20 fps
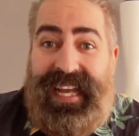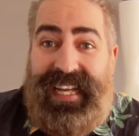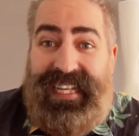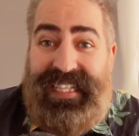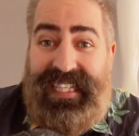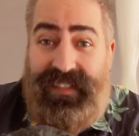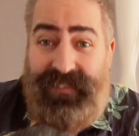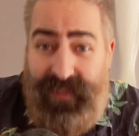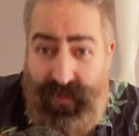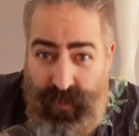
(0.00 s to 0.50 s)

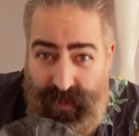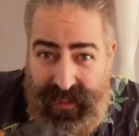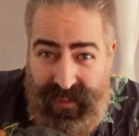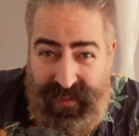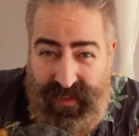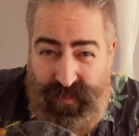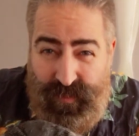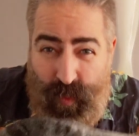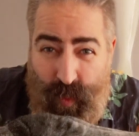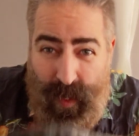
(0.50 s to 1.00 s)
And even when
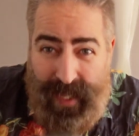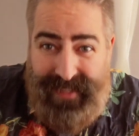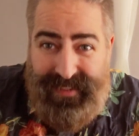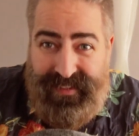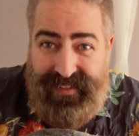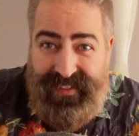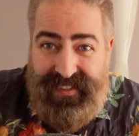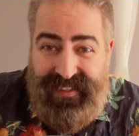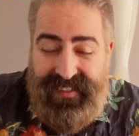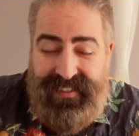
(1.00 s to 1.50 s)
they're
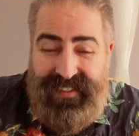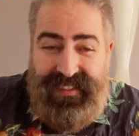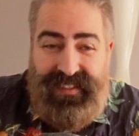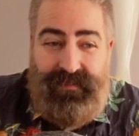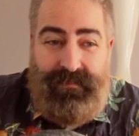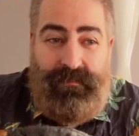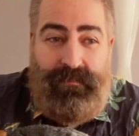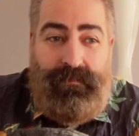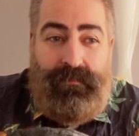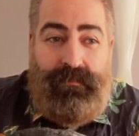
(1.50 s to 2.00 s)
wet,
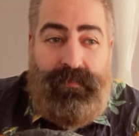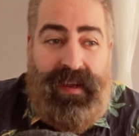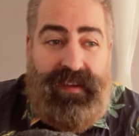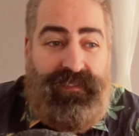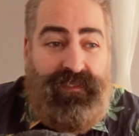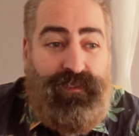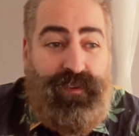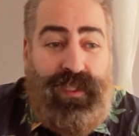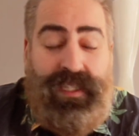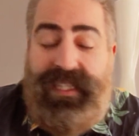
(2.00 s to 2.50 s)
my
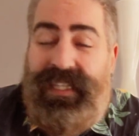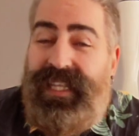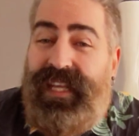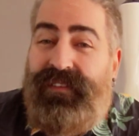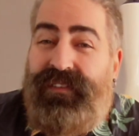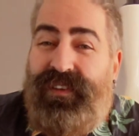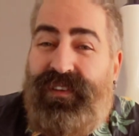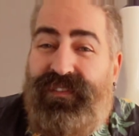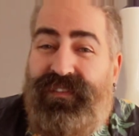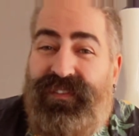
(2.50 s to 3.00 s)
foot
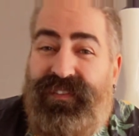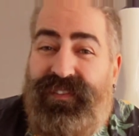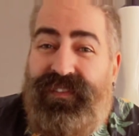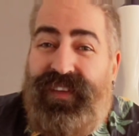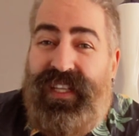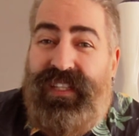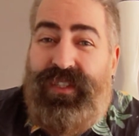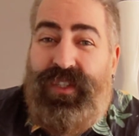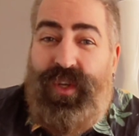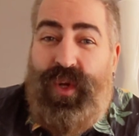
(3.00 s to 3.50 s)
never
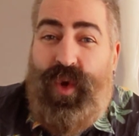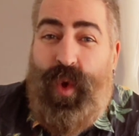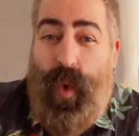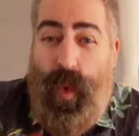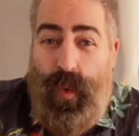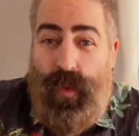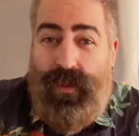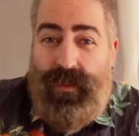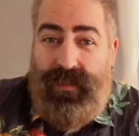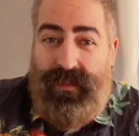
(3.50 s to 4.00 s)
felt
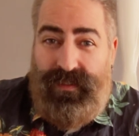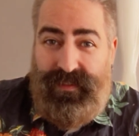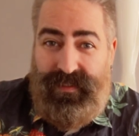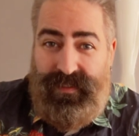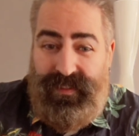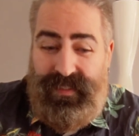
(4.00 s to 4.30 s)
cold.